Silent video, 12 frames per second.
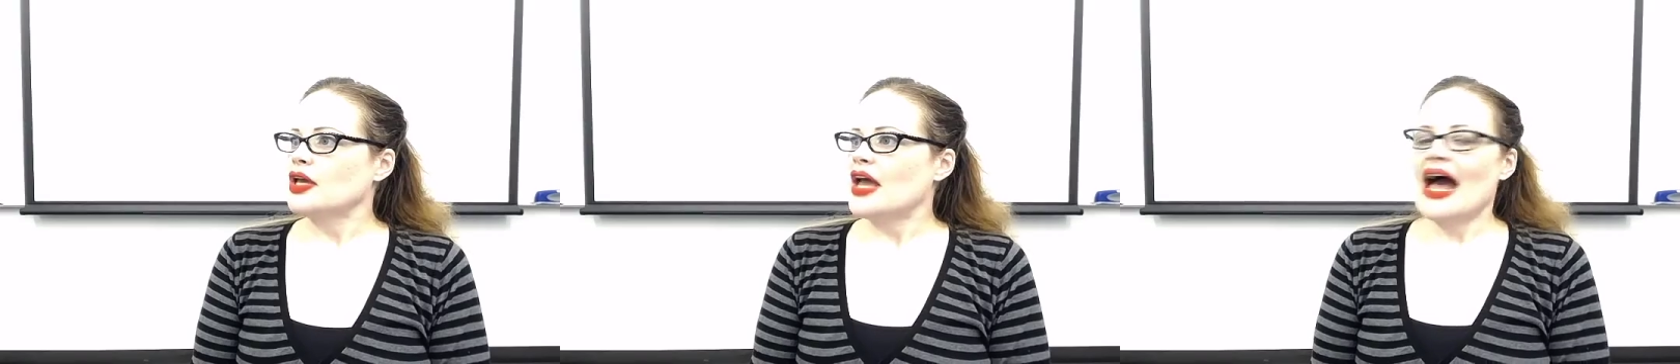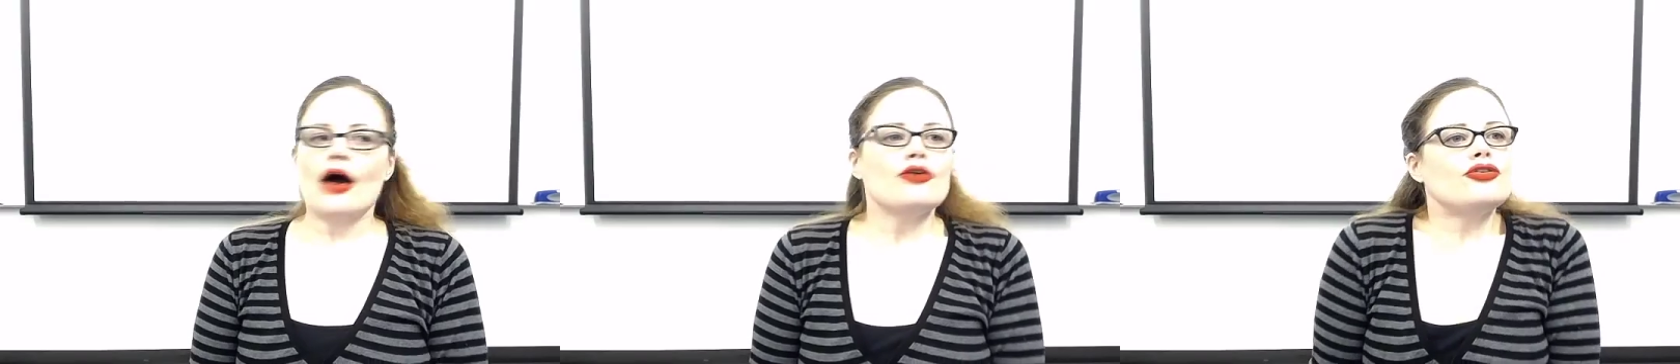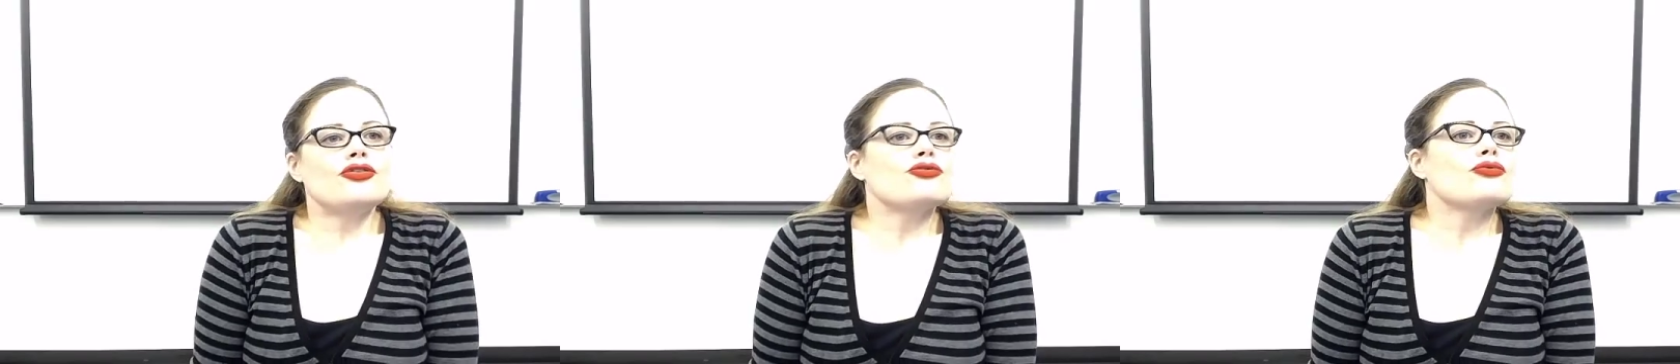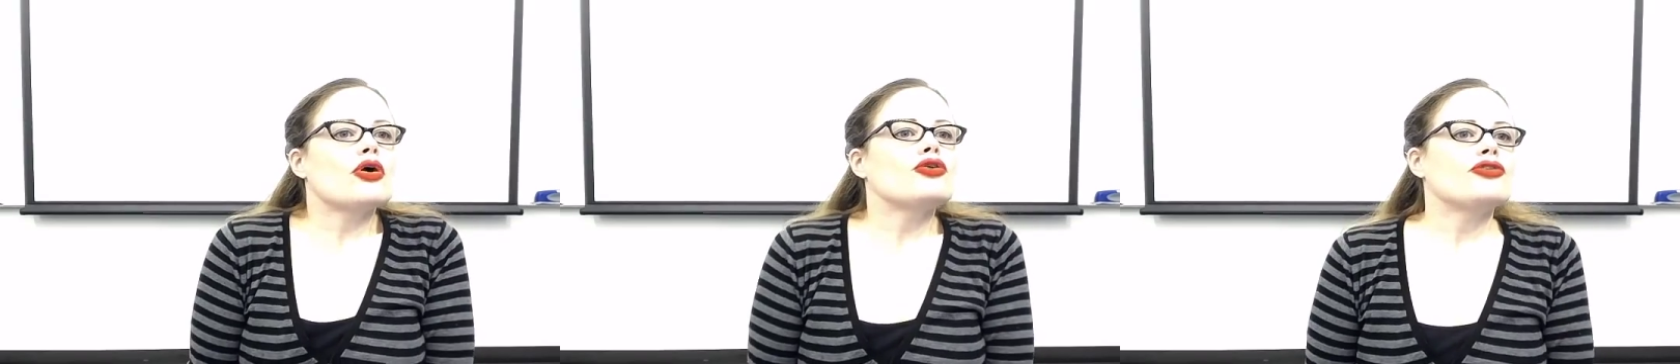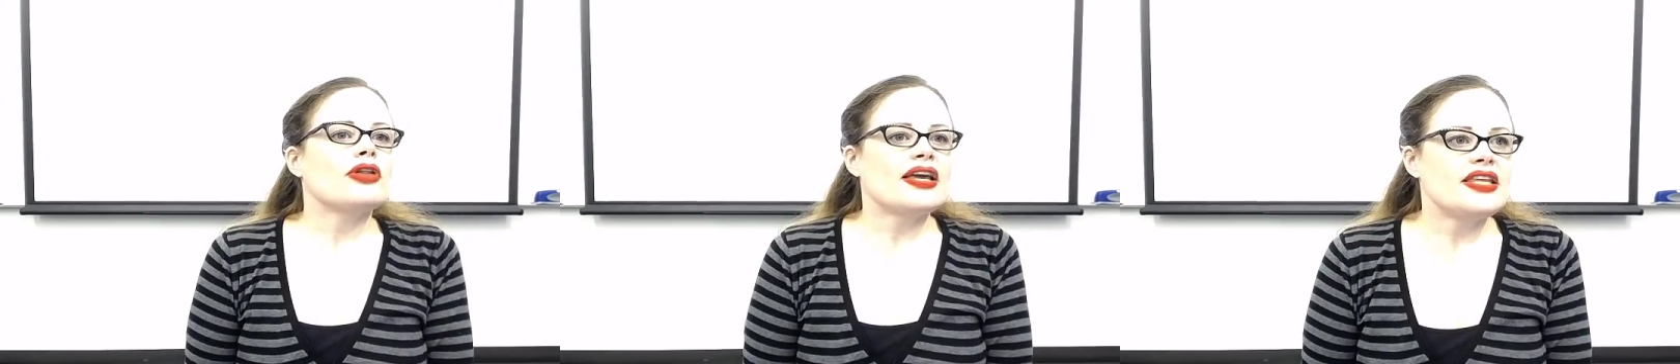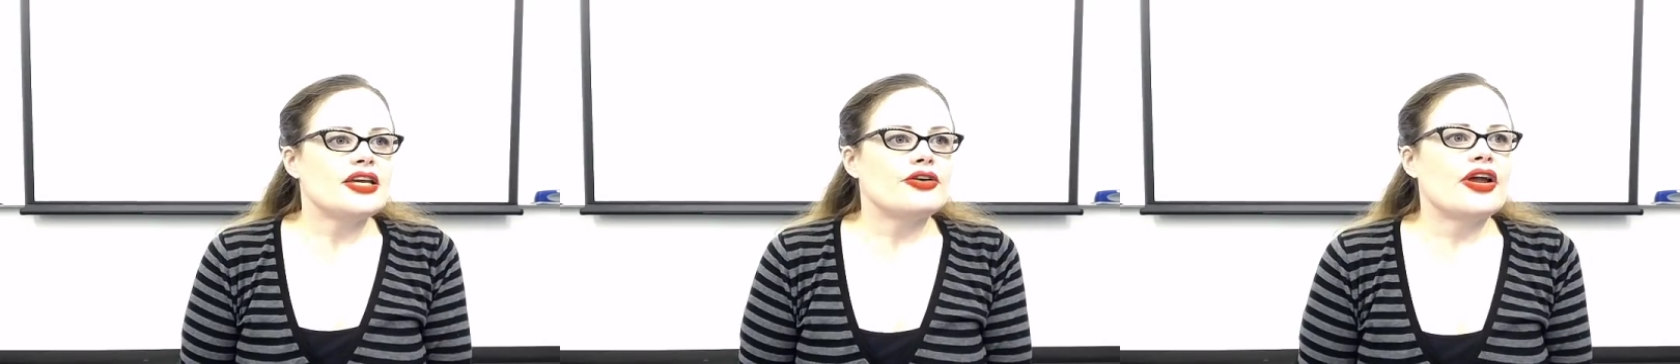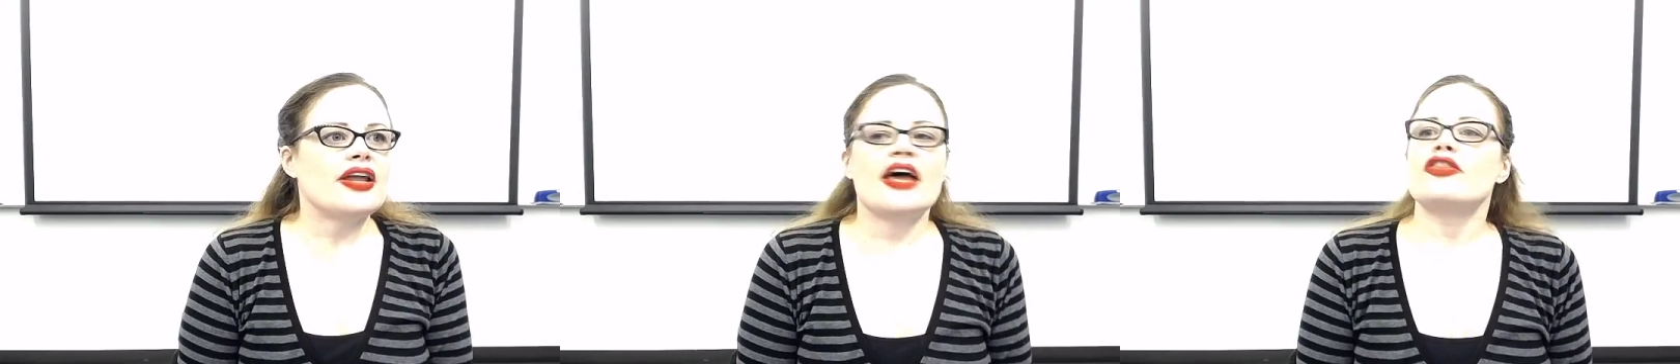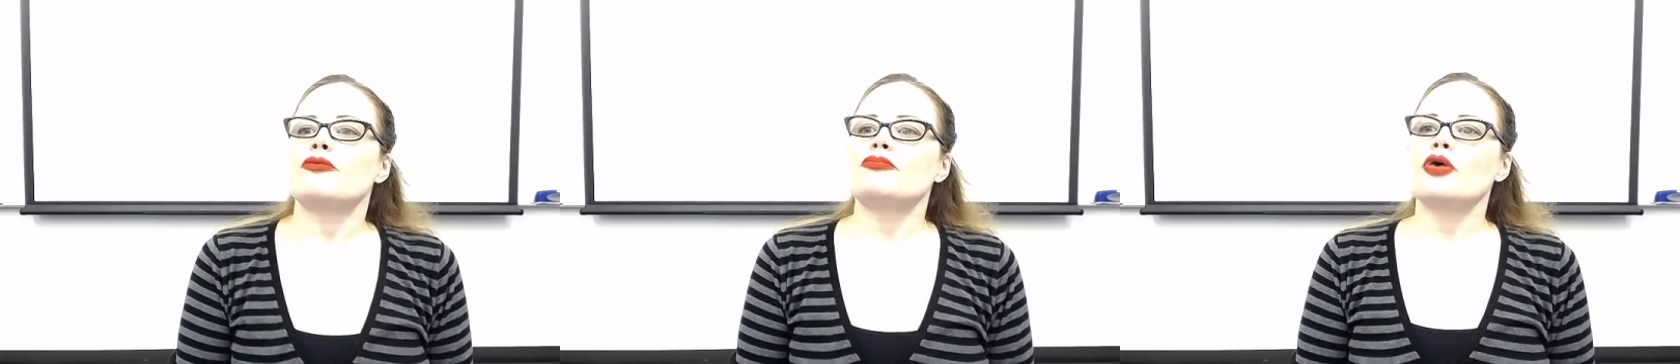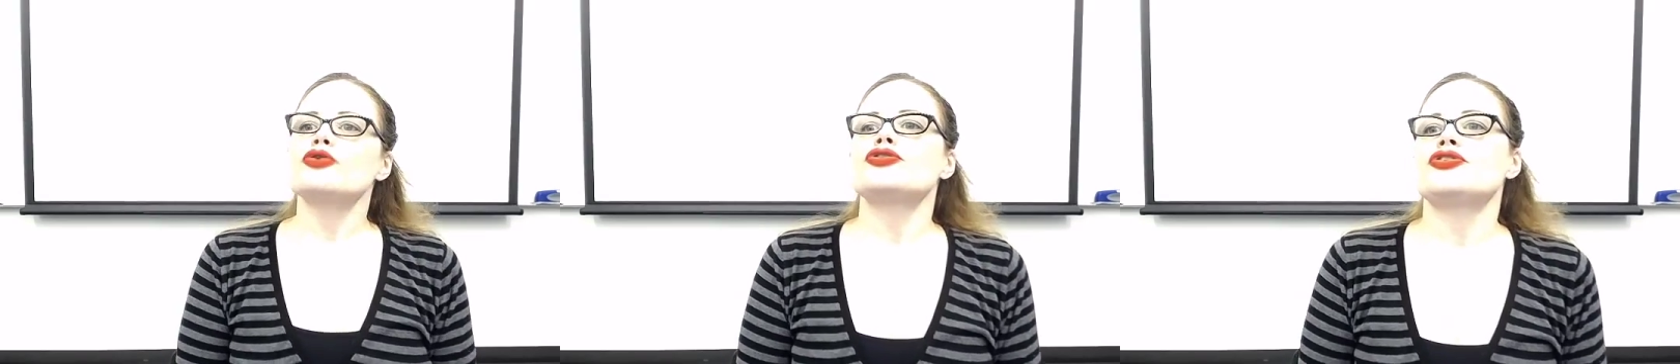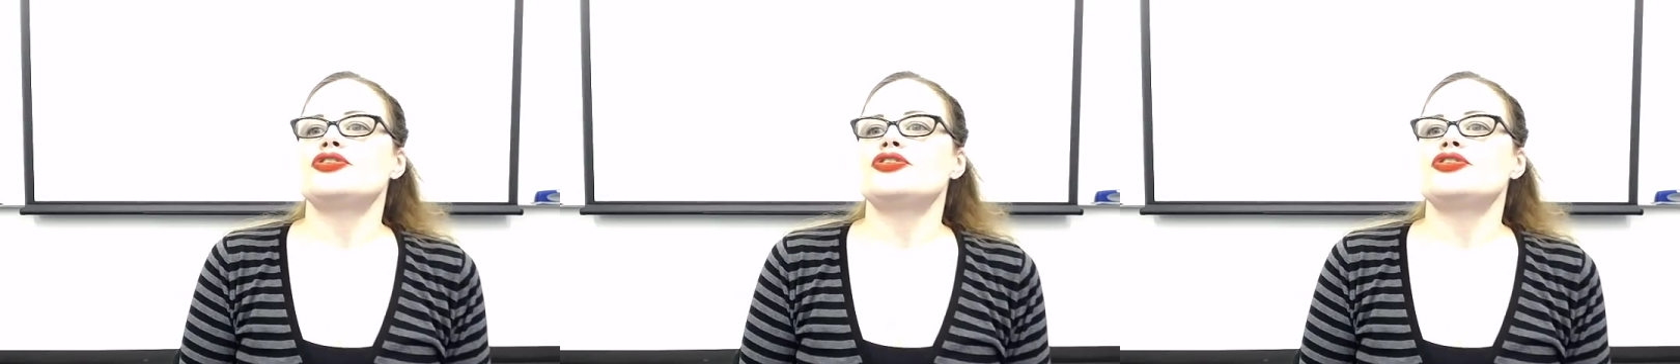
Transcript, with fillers: Houses and roads are like the internet, and the postal